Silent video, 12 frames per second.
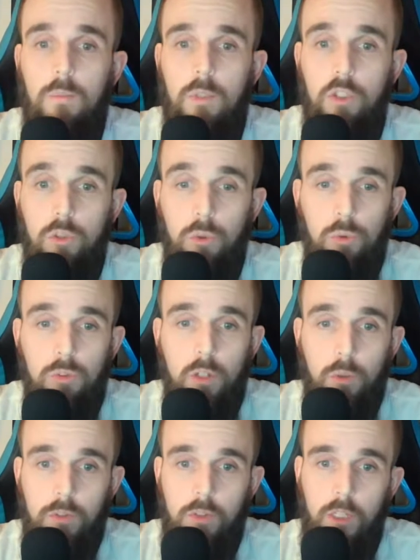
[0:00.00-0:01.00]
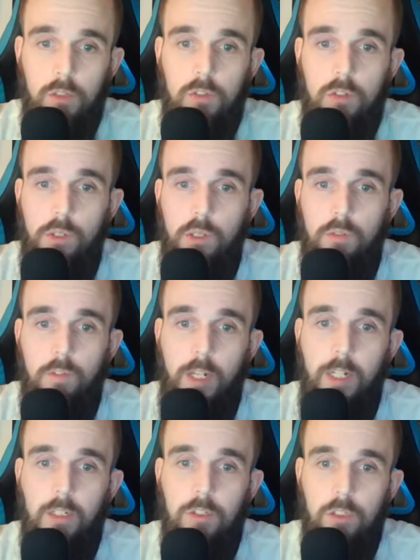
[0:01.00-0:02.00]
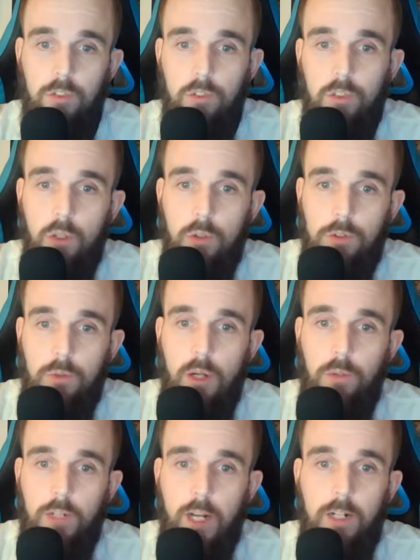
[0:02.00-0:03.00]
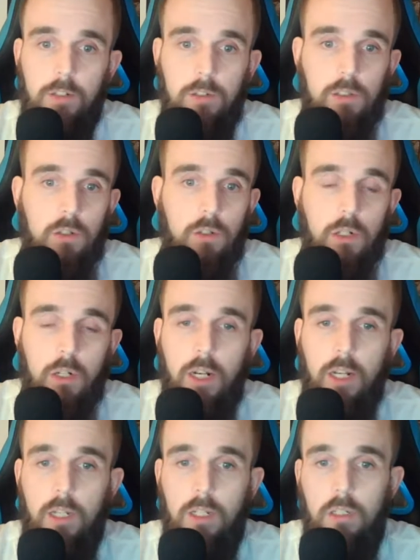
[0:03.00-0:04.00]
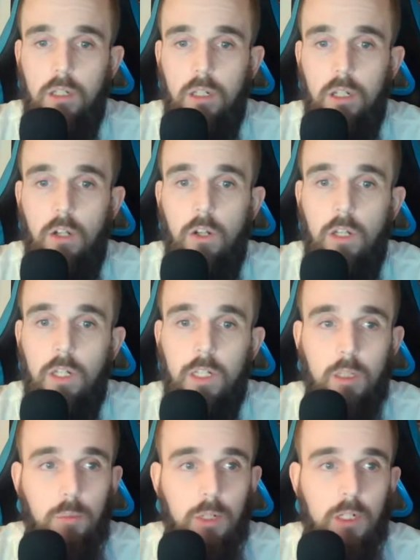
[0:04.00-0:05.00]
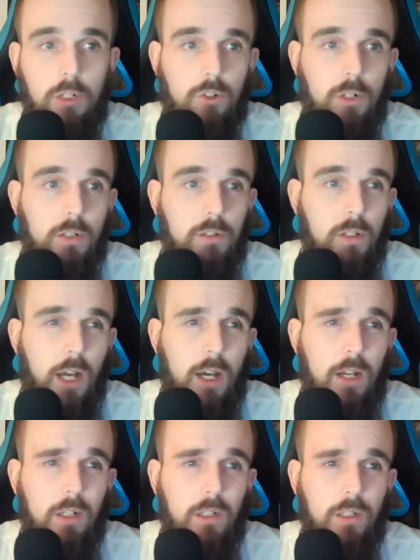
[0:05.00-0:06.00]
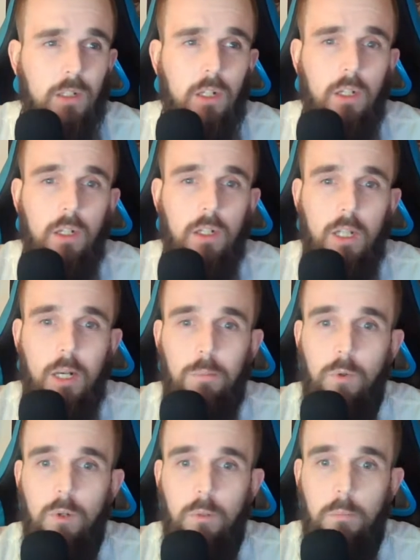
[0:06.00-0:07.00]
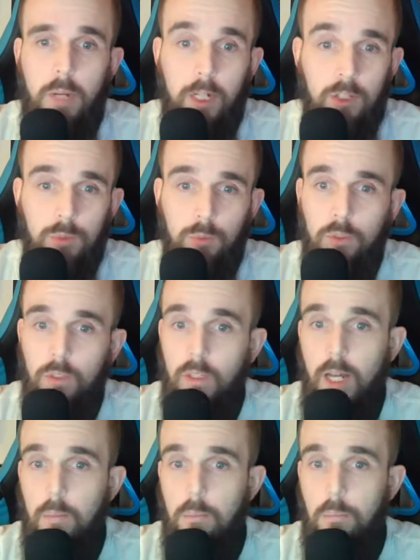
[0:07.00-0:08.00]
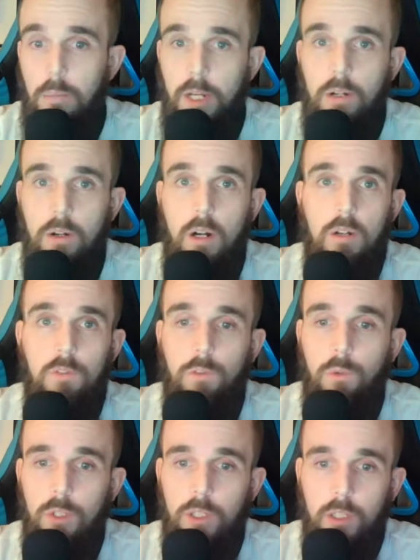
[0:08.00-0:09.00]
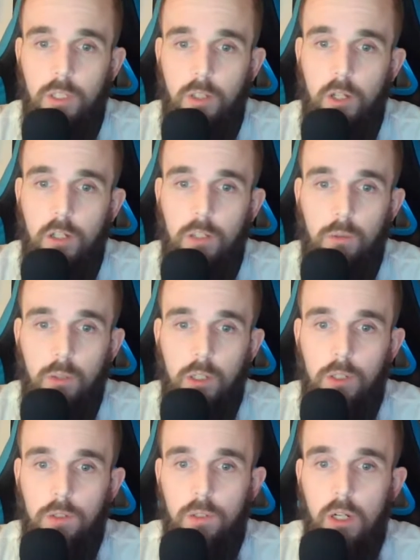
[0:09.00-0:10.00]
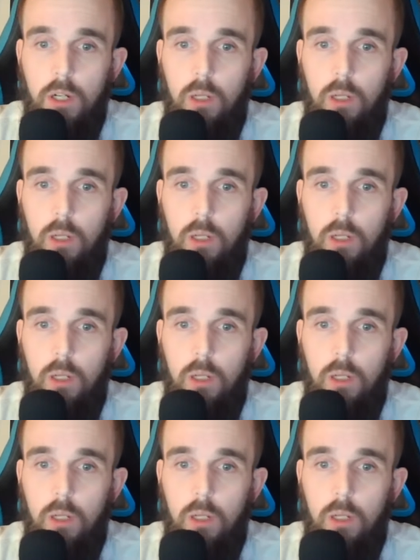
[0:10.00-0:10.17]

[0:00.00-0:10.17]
Use those things to your advantage as you go throughout Dynasty Owner, and it can make your trades a lot more manageable and a lot better off for you in the long run.